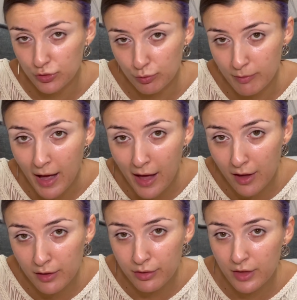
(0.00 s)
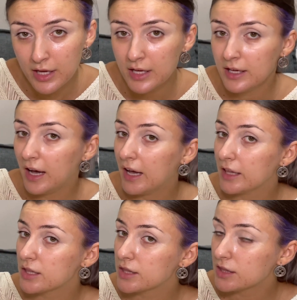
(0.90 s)
do math. I
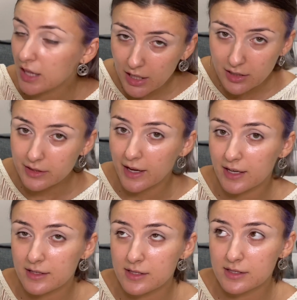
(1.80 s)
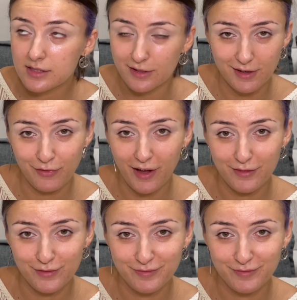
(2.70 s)
think that's 35.